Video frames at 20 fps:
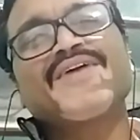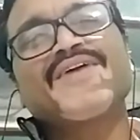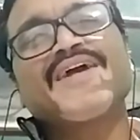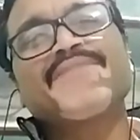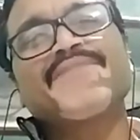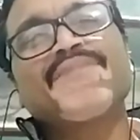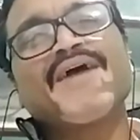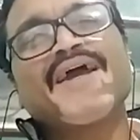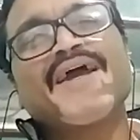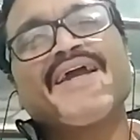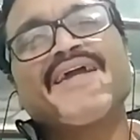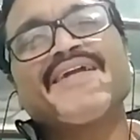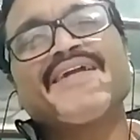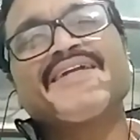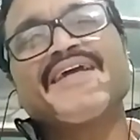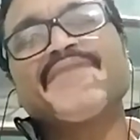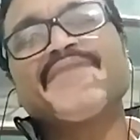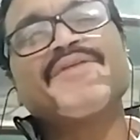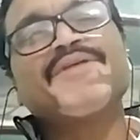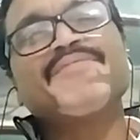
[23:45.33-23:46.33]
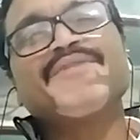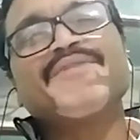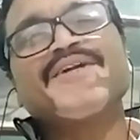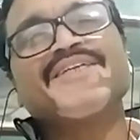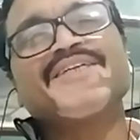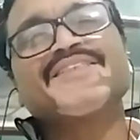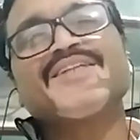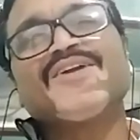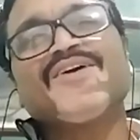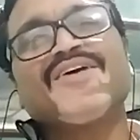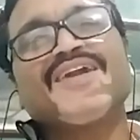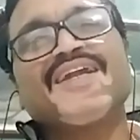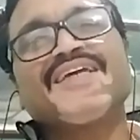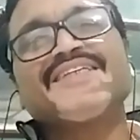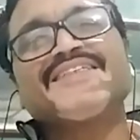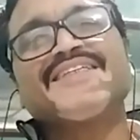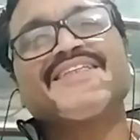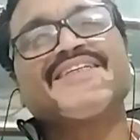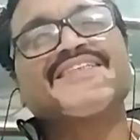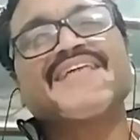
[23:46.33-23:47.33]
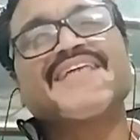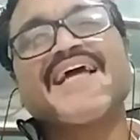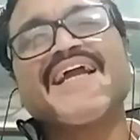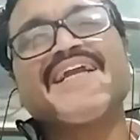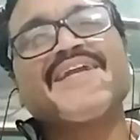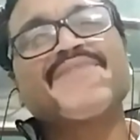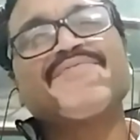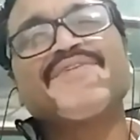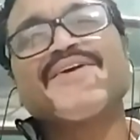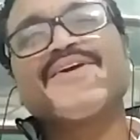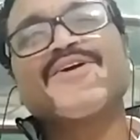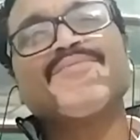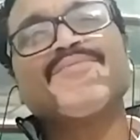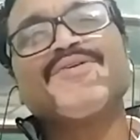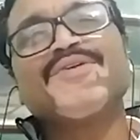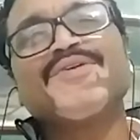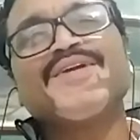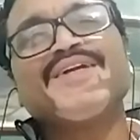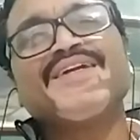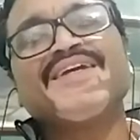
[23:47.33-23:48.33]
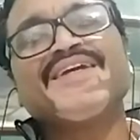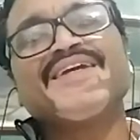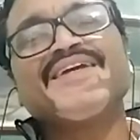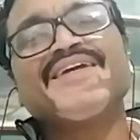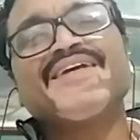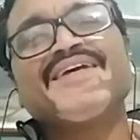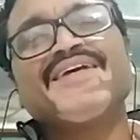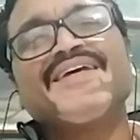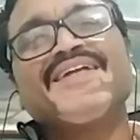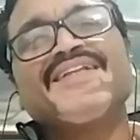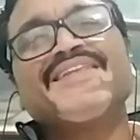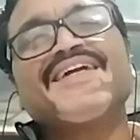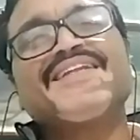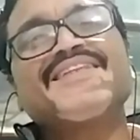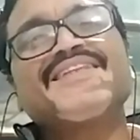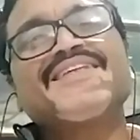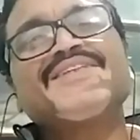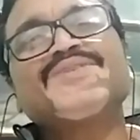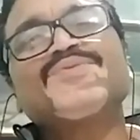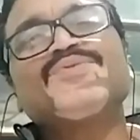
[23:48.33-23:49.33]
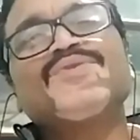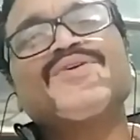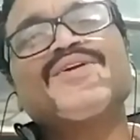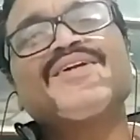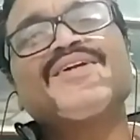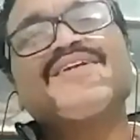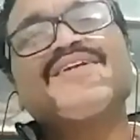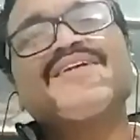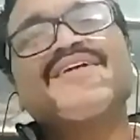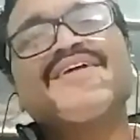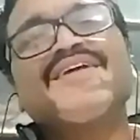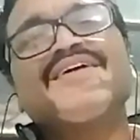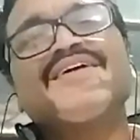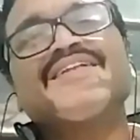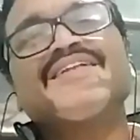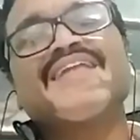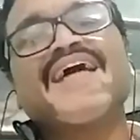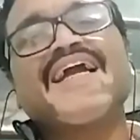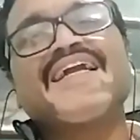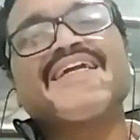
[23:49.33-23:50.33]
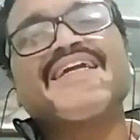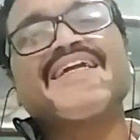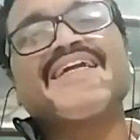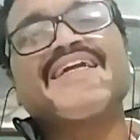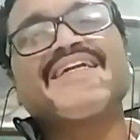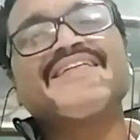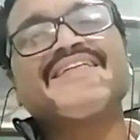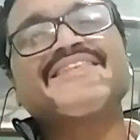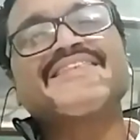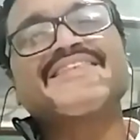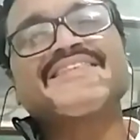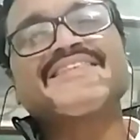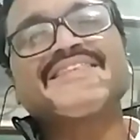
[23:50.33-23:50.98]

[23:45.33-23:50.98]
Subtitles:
can find everybody's knowledge in the scientific community that this world that is